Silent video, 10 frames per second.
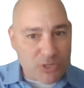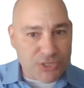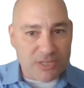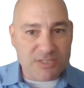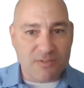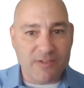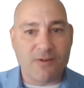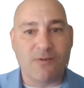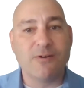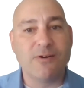pushed us a
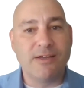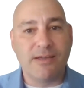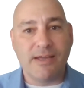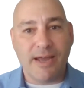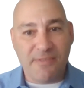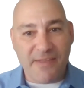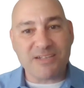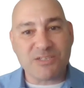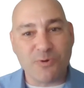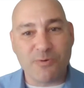little, and
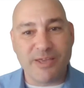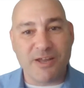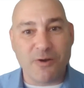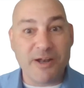that's where you know.